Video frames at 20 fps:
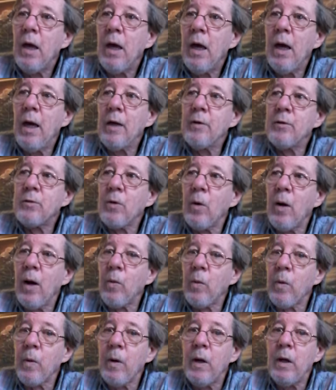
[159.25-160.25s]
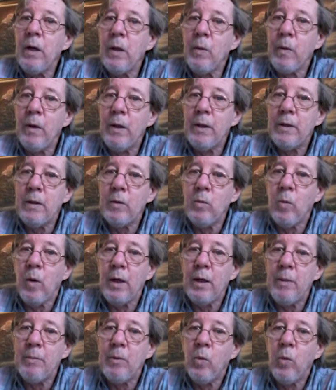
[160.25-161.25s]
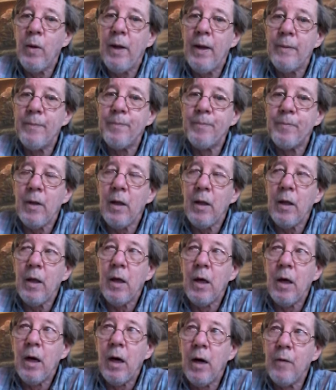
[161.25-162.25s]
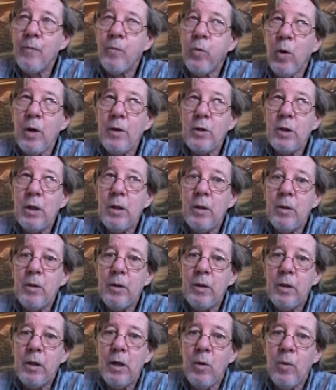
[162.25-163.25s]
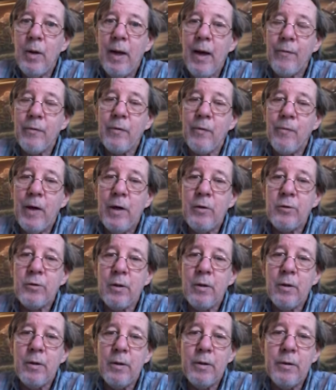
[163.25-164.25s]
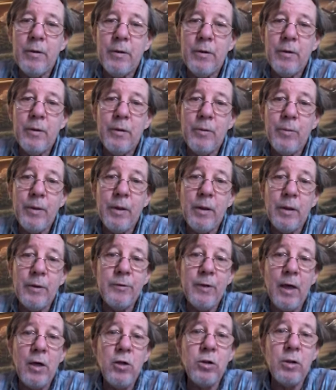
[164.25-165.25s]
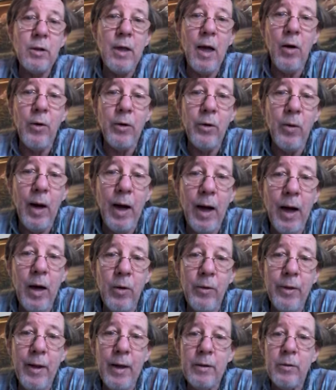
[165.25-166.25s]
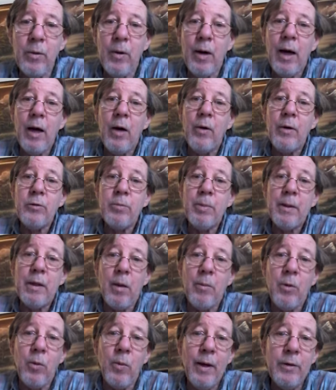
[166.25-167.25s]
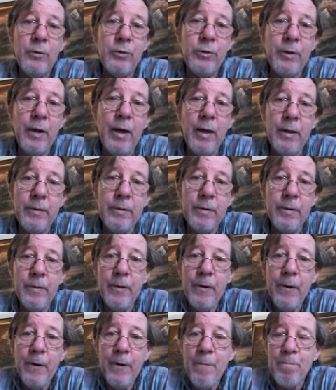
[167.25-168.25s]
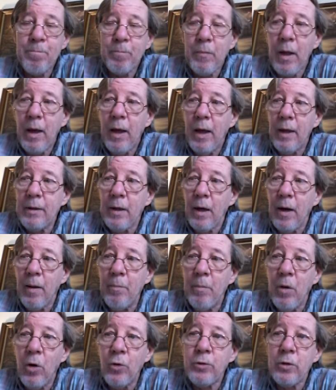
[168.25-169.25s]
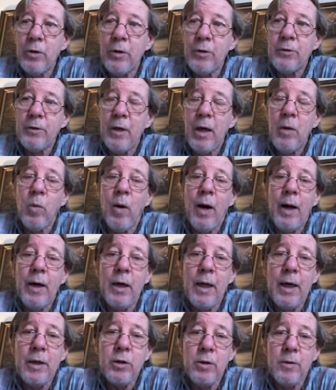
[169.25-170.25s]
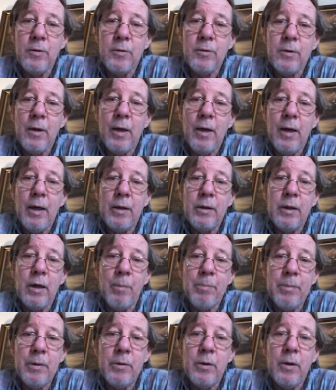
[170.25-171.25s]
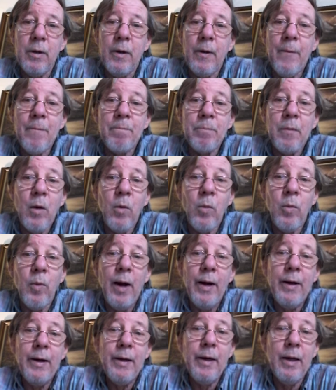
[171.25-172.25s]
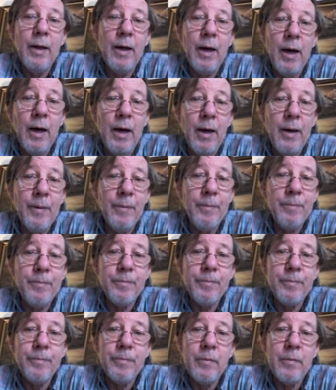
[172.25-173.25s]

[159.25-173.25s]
and so I really, really didn't want him to win. Unfortunately, you know, we have to face the realization now in Ohio that Ohio has become a red state. And uh, most of the statewide elections ended up in red, um,